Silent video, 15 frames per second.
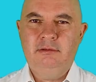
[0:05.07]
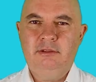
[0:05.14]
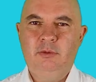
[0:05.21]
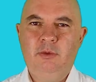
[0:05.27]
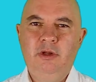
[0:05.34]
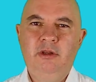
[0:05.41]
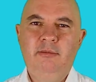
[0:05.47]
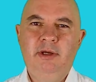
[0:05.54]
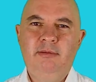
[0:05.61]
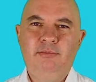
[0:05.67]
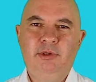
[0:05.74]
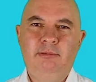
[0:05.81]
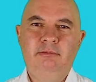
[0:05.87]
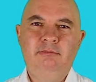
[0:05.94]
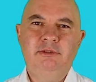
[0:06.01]
So one of the main
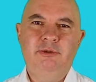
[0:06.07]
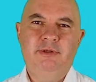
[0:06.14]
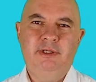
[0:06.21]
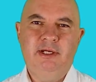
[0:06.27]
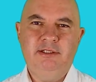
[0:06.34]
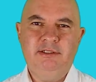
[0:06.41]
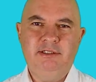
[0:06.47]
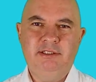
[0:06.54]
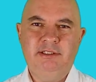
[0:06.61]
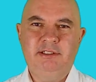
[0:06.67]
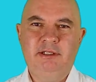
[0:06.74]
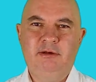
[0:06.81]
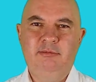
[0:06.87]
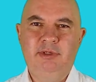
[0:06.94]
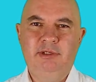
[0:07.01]
problems with
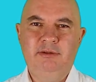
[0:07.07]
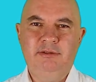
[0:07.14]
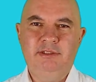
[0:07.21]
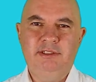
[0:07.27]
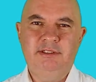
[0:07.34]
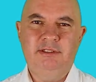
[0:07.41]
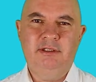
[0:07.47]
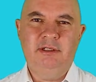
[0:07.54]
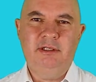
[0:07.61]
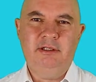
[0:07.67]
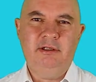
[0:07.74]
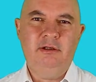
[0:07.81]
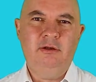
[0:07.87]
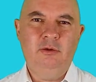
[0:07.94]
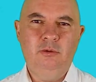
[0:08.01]
narcissistic abuse is that it
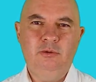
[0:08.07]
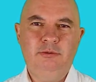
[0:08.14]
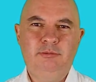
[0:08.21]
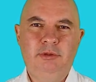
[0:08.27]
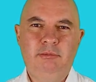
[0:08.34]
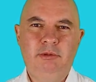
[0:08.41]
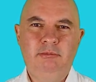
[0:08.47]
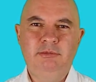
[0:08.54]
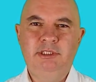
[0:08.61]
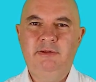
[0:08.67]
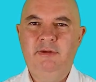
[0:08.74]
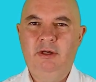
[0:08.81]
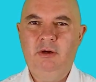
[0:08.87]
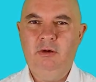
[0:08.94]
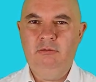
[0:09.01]
can cause problems in
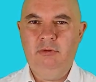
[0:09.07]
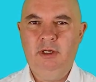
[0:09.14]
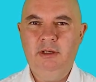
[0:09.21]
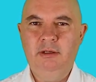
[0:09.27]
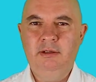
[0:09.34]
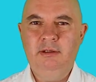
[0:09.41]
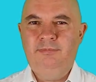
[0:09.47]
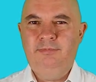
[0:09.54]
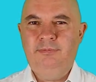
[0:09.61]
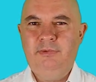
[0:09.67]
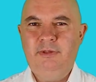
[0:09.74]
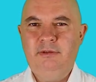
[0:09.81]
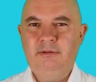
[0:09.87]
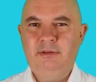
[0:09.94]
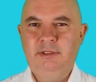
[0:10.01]
the long run.
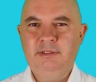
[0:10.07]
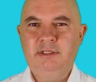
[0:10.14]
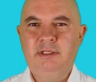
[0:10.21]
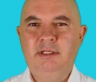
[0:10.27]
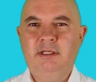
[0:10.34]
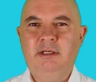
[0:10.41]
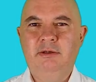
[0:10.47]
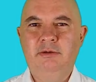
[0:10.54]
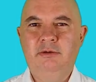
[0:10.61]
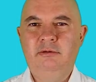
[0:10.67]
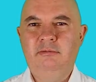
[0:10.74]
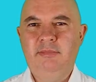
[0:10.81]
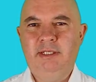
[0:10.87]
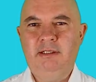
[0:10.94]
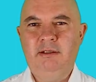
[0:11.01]
These can include
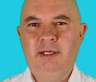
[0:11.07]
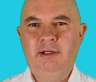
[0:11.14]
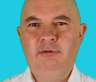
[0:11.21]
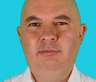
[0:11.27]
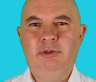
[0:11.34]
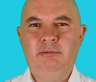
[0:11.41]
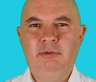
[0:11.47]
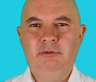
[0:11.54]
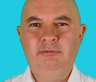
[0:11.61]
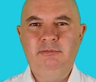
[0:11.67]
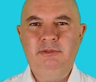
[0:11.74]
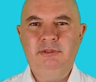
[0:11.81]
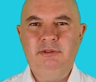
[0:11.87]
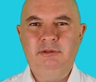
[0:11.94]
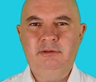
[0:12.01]
mental health
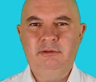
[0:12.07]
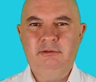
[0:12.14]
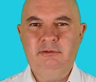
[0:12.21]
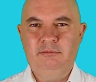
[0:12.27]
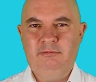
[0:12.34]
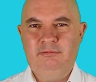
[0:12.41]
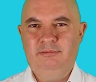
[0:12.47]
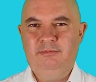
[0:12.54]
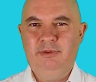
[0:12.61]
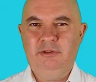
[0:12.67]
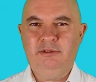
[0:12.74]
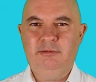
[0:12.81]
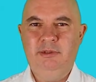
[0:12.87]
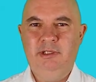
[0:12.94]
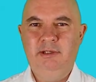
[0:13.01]
problems,
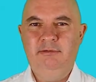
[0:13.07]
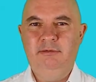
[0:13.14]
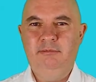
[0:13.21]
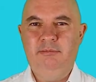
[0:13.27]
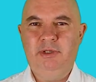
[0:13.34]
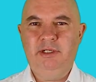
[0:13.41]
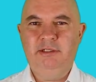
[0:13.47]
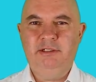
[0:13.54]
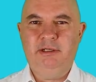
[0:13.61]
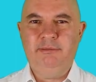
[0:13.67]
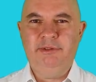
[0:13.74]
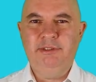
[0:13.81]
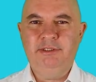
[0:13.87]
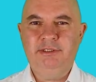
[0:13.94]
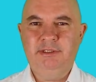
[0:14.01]
possibly even brain
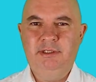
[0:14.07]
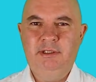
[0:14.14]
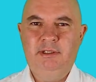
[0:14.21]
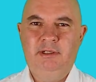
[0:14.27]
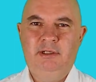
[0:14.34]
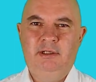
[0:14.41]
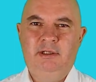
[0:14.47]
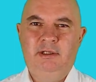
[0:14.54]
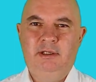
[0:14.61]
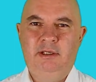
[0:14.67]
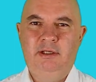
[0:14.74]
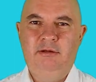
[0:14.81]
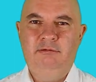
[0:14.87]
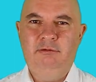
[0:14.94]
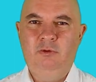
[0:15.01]
damage,
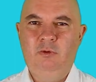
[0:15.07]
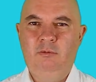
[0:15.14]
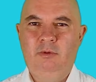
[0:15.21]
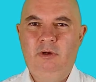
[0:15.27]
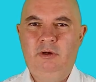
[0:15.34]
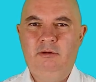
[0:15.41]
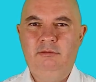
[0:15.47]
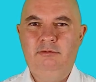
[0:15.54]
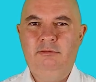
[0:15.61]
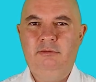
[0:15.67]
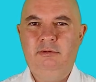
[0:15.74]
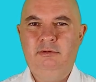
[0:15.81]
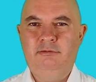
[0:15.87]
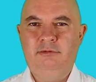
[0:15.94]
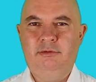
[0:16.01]
in the form of,
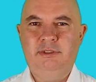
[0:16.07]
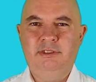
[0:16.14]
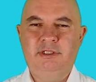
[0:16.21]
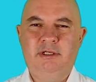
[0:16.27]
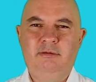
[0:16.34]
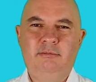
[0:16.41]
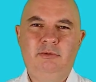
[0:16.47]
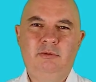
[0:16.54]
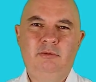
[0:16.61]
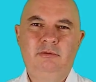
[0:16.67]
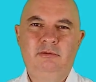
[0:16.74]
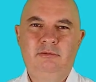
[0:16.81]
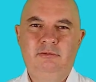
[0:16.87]
for example,